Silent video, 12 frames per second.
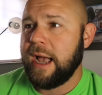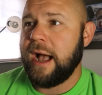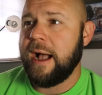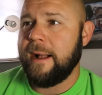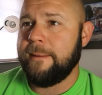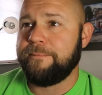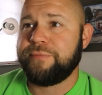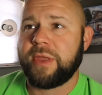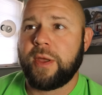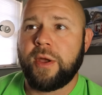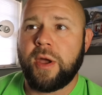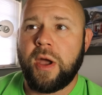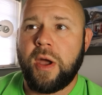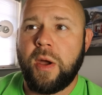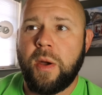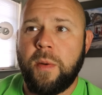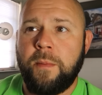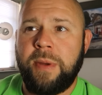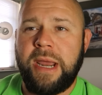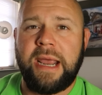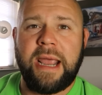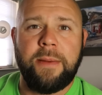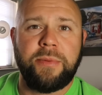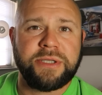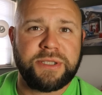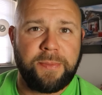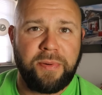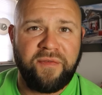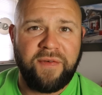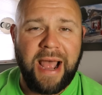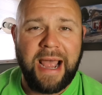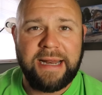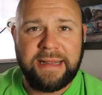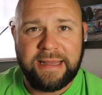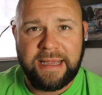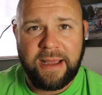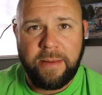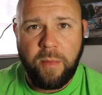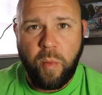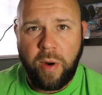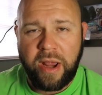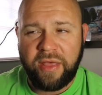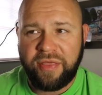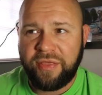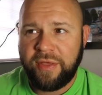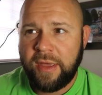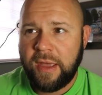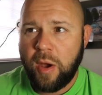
Being able to provide them with